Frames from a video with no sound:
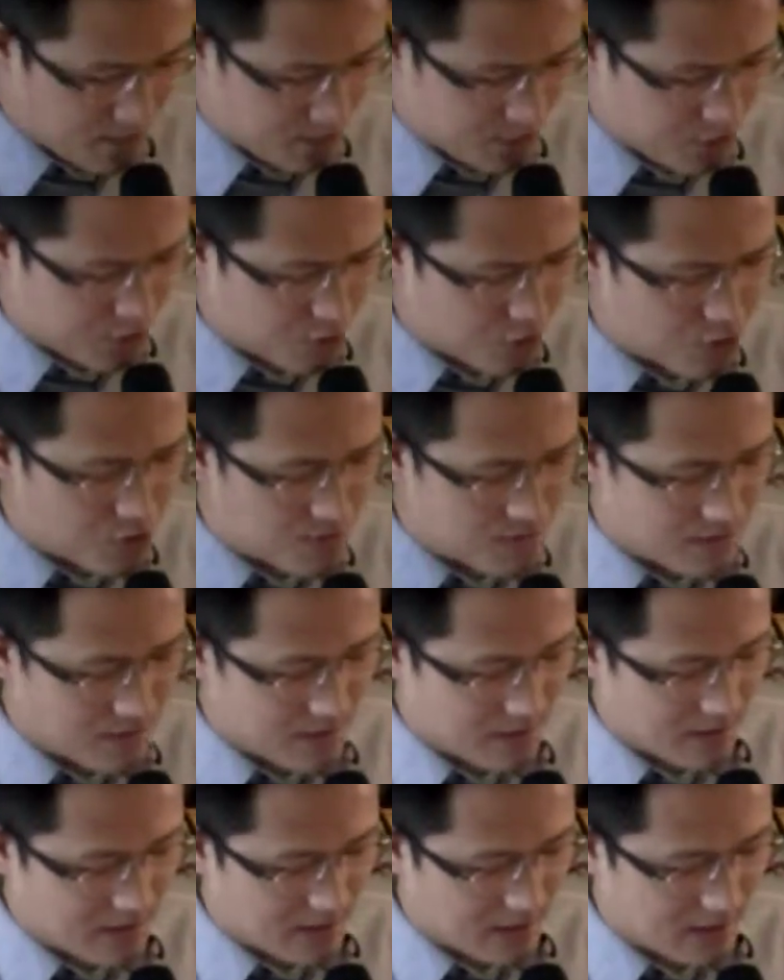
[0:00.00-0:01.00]
a social
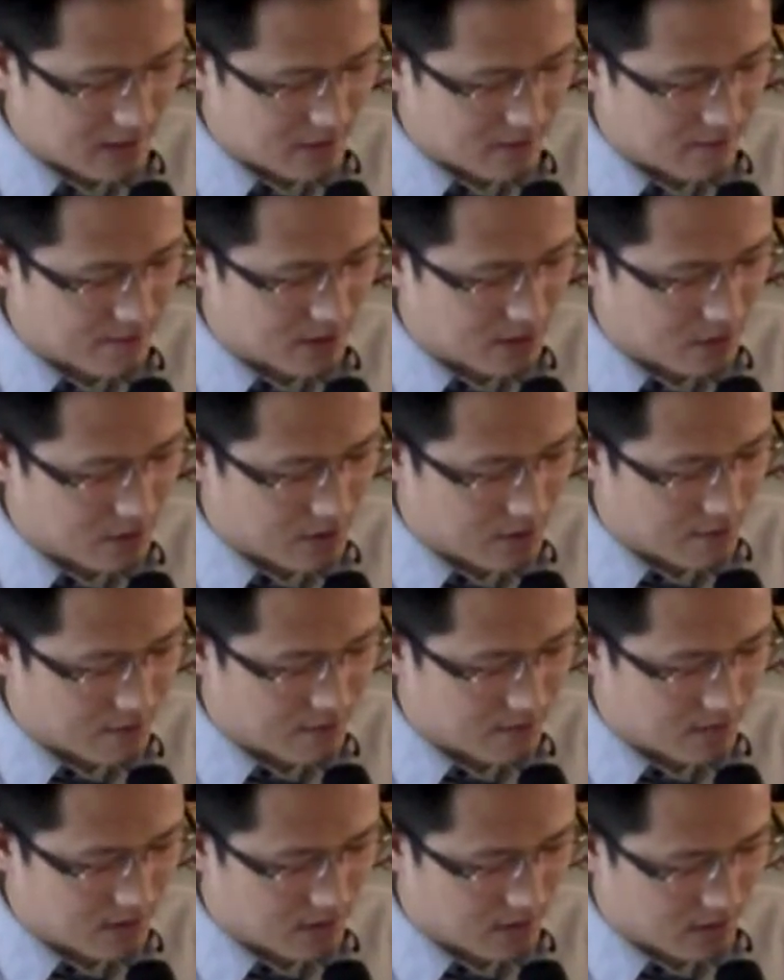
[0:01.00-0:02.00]
media that is very
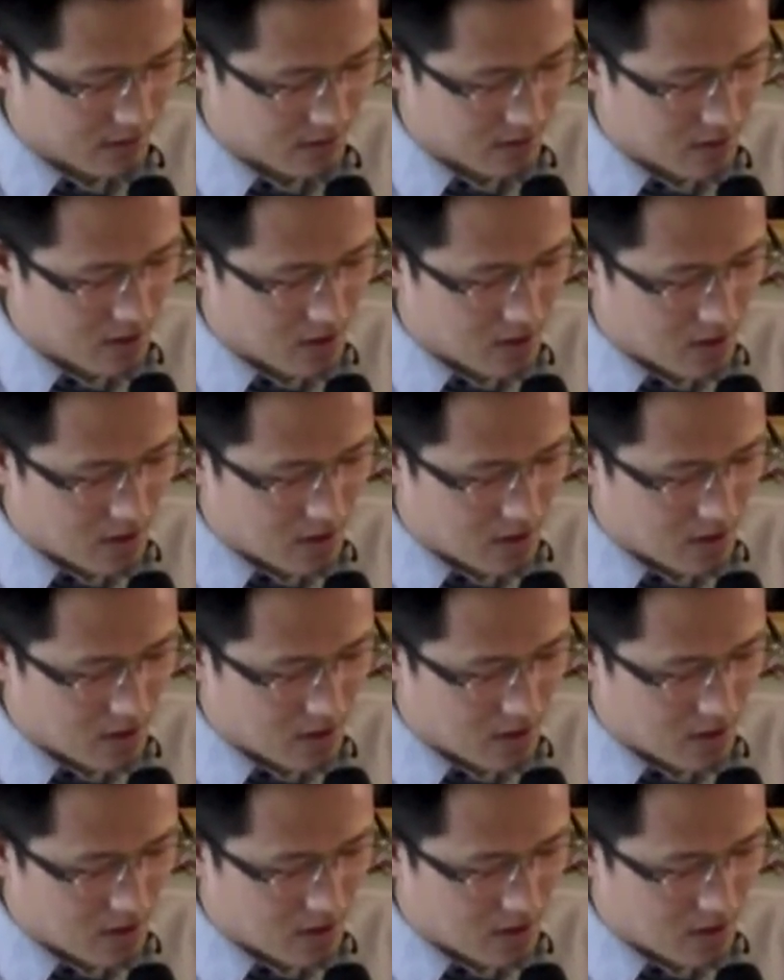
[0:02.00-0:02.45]
familiar